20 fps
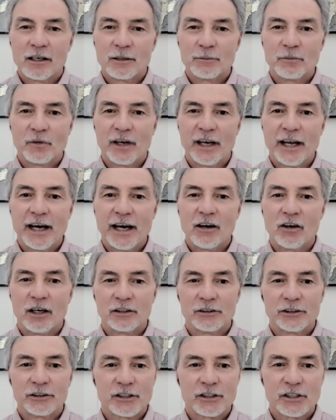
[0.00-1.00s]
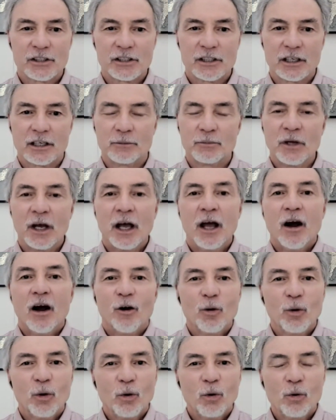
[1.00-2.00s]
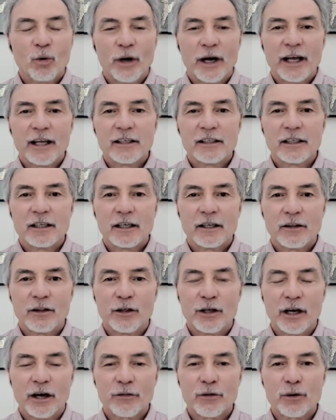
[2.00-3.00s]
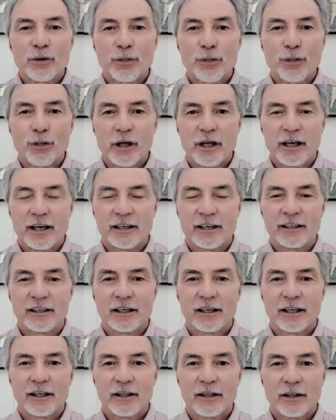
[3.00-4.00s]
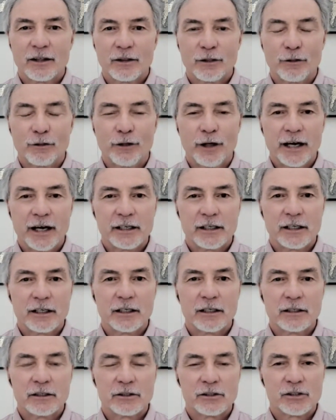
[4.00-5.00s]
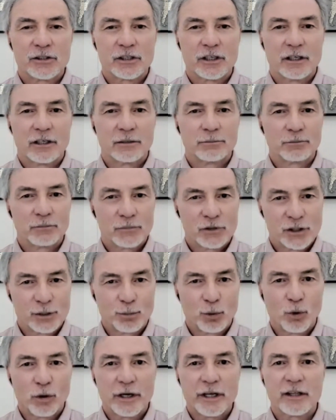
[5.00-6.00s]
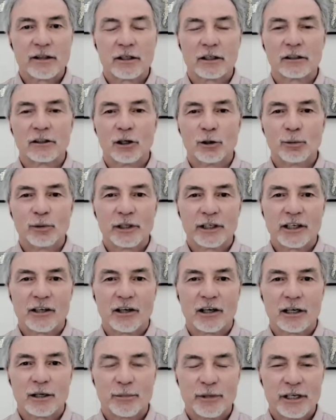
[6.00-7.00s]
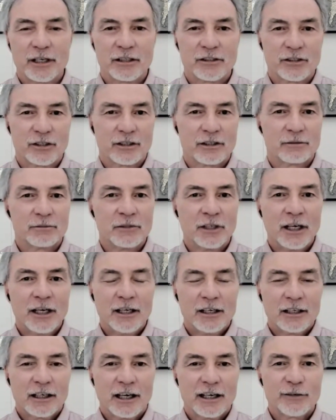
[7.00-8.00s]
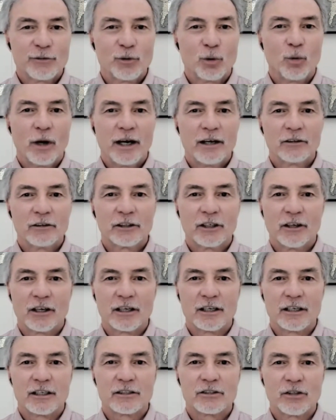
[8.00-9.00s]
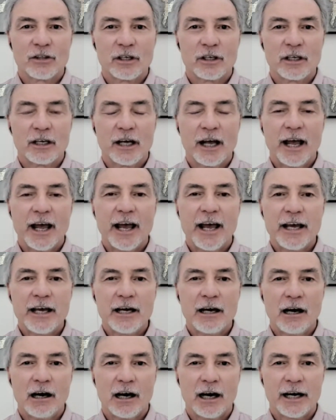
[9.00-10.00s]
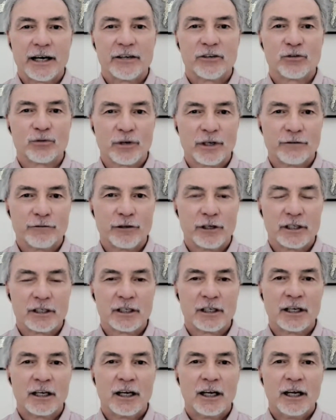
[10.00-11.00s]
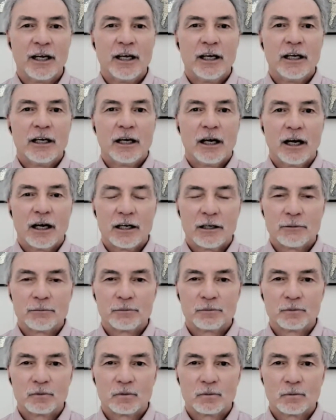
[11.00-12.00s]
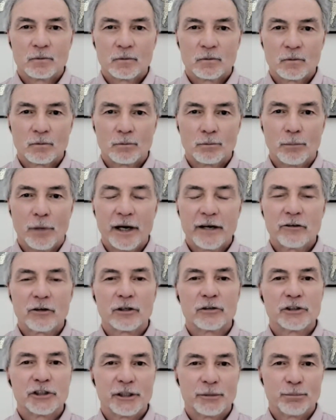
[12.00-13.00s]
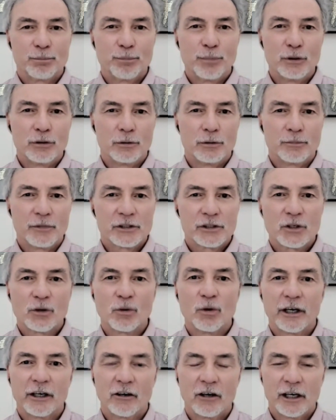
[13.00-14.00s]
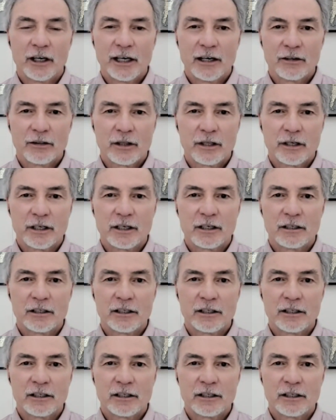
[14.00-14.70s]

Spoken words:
now I'll just, and the other thing that is supporting the global economy is a kind of a wild card. It's the AI-driven microchip boom that's going on out there.